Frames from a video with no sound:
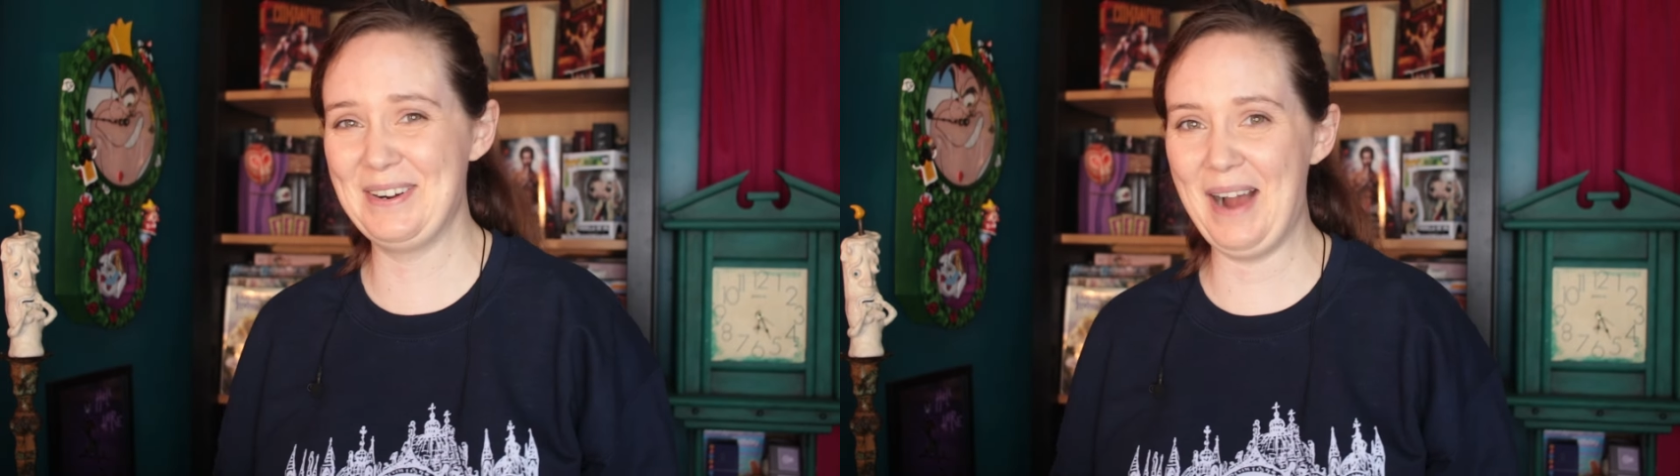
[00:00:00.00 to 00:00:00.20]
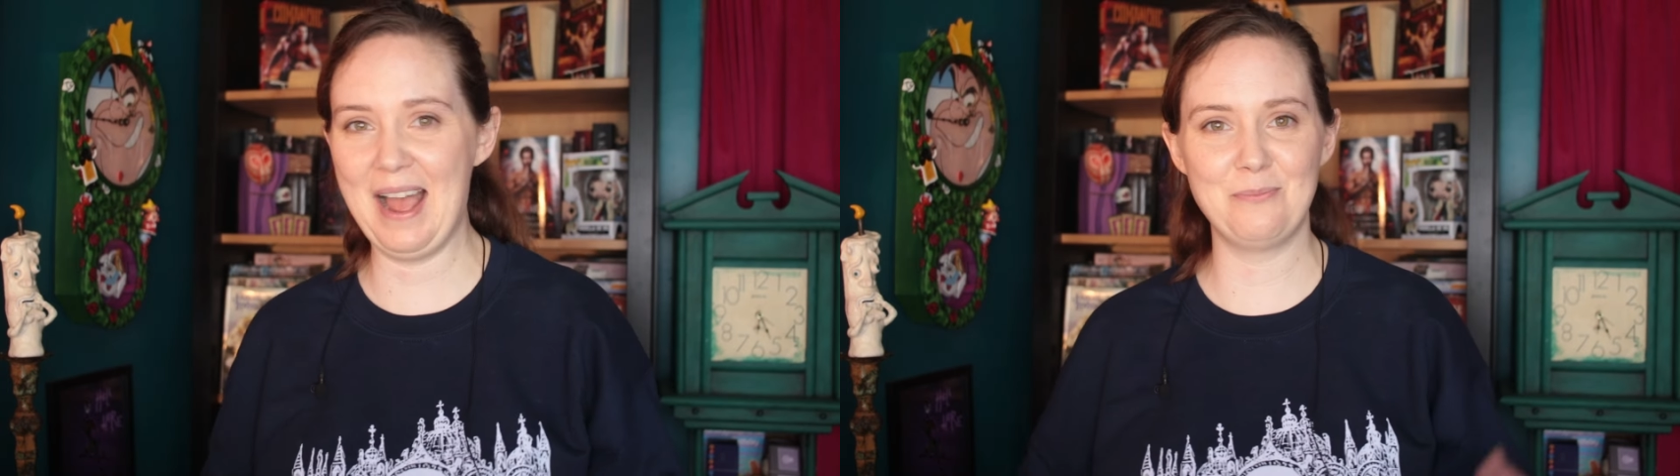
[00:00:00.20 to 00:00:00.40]

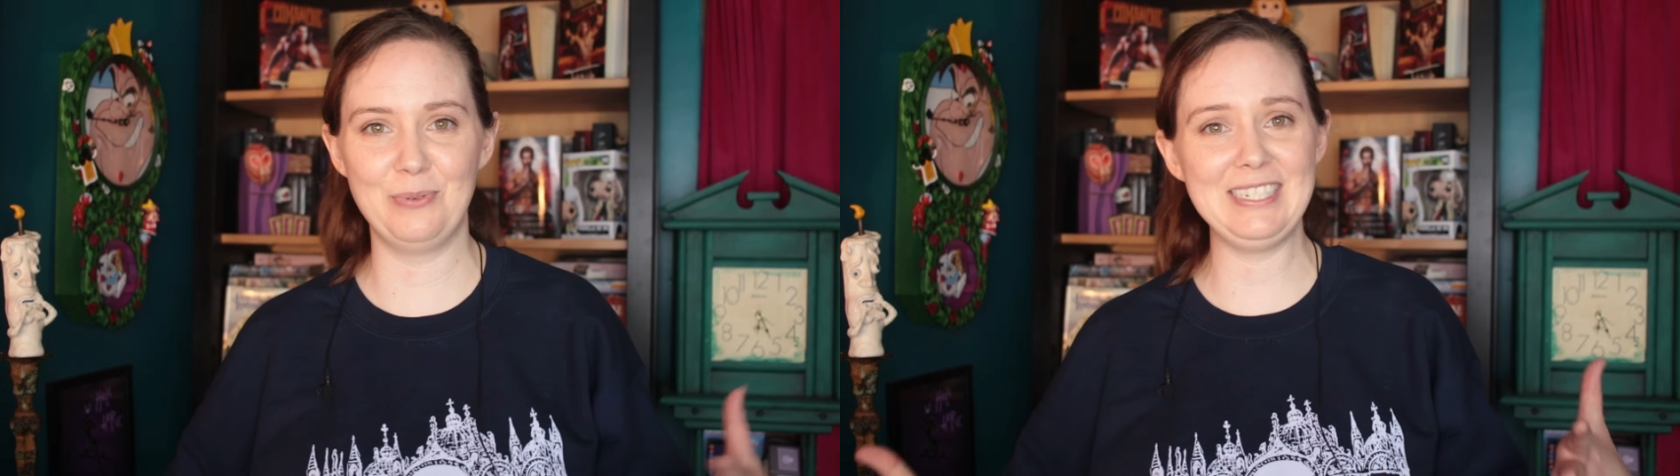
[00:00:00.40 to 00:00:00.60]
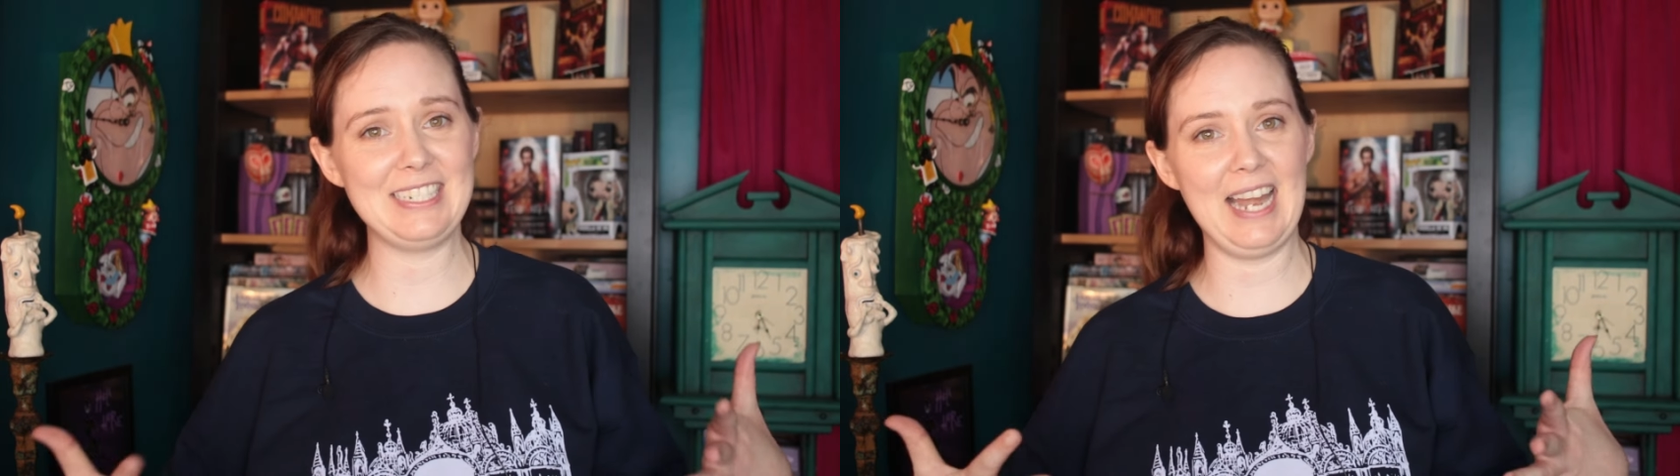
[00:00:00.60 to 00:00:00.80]
you, I
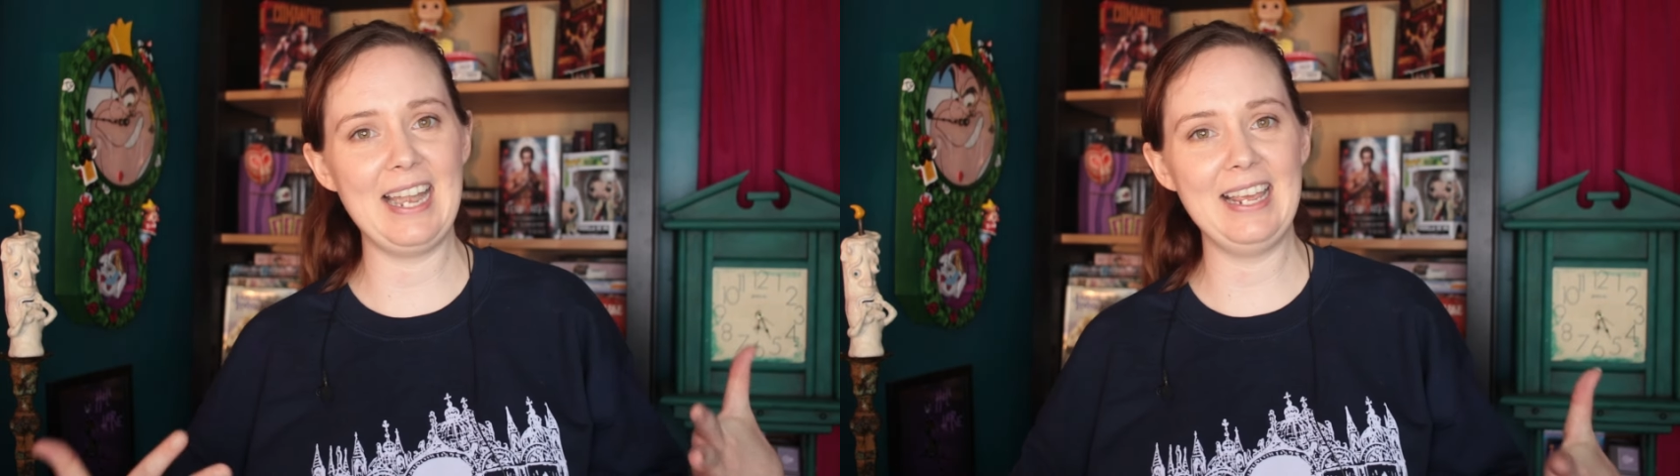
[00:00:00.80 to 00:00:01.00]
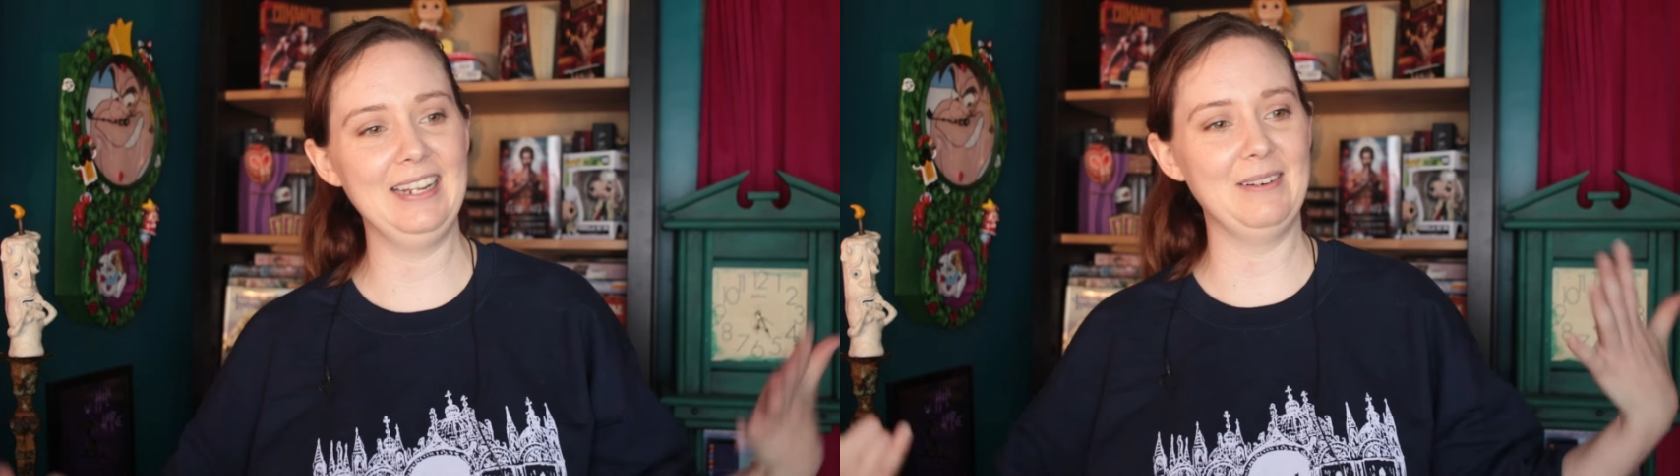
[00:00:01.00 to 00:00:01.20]

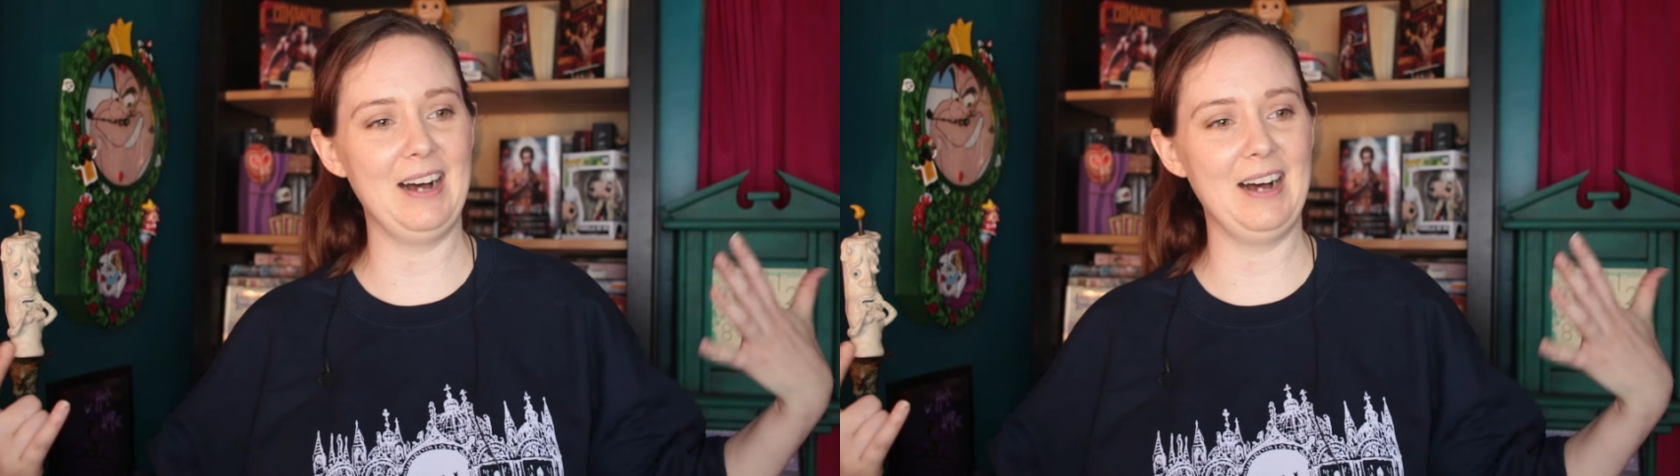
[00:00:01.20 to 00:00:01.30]
appreciate it.